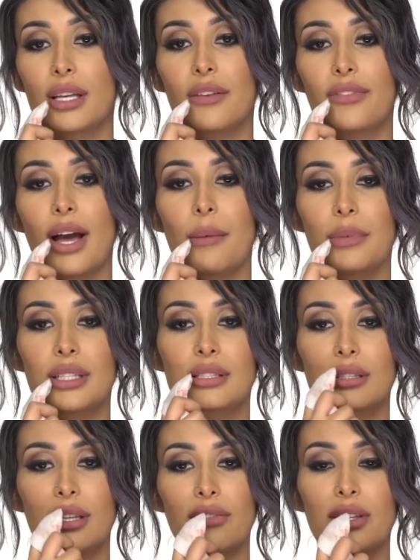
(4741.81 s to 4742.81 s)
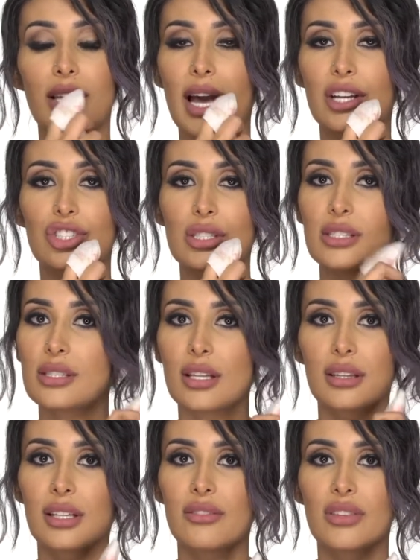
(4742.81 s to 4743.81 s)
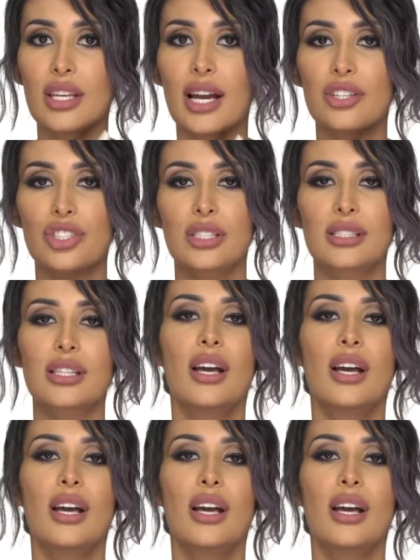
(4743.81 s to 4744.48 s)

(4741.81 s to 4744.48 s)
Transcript: If that means leaving the edges, leave the edges.